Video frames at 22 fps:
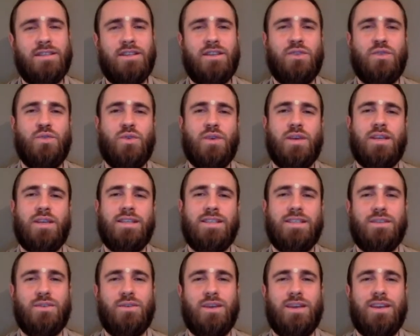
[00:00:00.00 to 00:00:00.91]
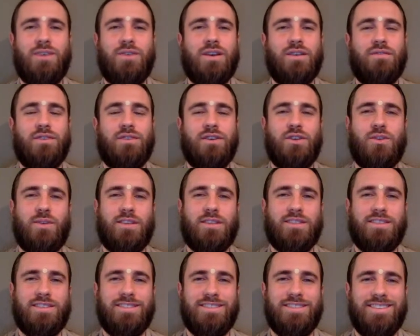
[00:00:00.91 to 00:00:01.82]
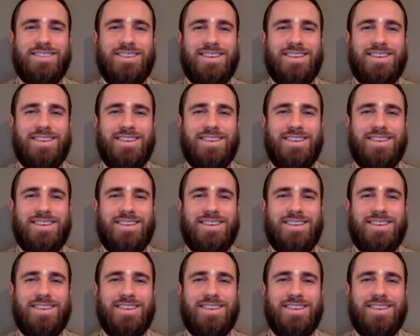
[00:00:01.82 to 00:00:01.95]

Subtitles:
they took it. They said, okay, you give it to us.